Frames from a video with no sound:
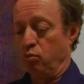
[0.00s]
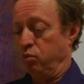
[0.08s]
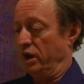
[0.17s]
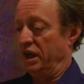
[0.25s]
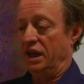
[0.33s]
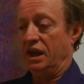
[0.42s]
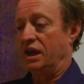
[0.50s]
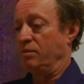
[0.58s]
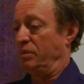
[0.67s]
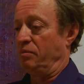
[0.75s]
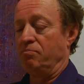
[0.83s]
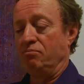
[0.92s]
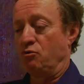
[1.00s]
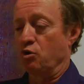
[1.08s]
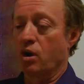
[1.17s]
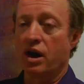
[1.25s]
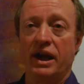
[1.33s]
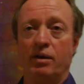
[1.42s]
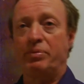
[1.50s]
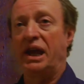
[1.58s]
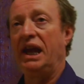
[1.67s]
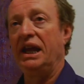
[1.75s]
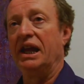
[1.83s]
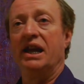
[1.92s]
we can be drawing and
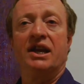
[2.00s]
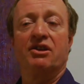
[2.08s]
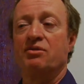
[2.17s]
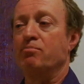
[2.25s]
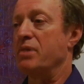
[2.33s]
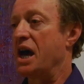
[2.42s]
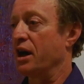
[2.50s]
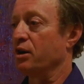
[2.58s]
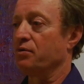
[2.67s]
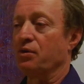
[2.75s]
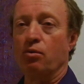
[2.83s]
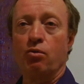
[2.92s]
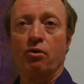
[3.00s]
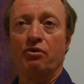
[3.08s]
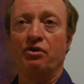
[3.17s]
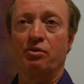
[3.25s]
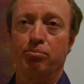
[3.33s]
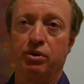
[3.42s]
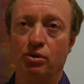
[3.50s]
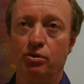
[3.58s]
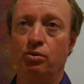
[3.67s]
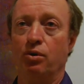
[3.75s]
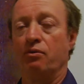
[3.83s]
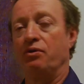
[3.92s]
painting, and it doesn't matter if the horse is
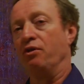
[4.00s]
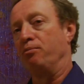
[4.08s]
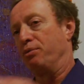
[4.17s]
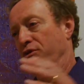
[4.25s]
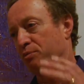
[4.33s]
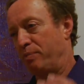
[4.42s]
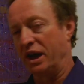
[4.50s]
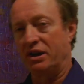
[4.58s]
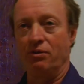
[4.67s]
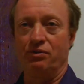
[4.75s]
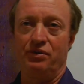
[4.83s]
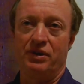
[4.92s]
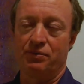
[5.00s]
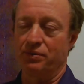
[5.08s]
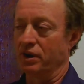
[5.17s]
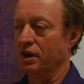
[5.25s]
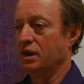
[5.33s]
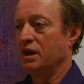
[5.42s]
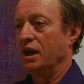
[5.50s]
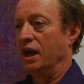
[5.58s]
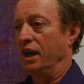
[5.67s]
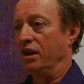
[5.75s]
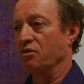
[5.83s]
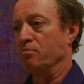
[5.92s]
blue or if the perspective is different.
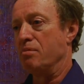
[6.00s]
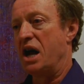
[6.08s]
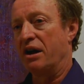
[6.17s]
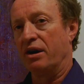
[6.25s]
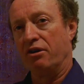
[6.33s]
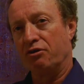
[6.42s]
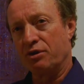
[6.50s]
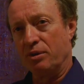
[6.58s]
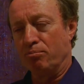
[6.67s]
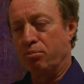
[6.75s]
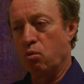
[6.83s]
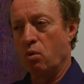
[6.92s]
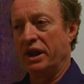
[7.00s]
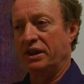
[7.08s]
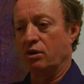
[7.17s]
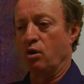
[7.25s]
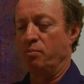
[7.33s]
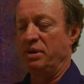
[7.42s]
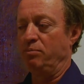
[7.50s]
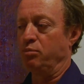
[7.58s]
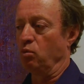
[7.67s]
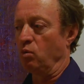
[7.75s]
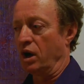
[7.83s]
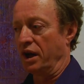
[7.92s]
It doesn't matter. At a certain point, though,
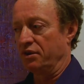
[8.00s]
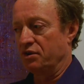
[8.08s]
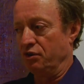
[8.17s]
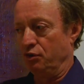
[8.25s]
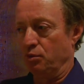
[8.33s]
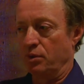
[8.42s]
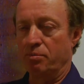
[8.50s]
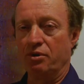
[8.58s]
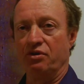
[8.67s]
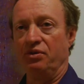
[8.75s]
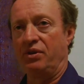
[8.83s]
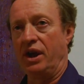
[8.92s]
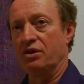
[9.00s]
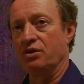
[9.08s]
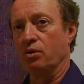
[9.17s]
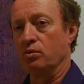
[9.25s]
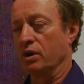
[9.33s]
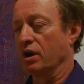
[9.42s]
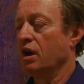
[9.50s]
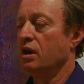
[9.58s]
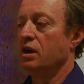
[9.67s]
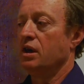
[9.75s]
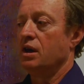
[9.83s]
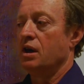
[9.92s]
people want to do representational work.
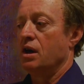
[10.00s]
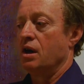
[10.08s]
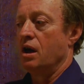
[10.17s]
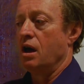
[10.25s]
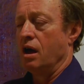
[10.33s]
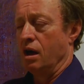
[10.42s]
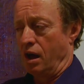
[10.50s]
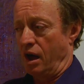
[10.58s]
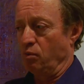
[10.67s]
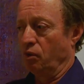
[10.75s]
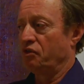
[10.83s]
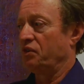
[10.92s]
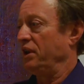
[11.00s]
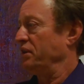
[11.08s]
I will say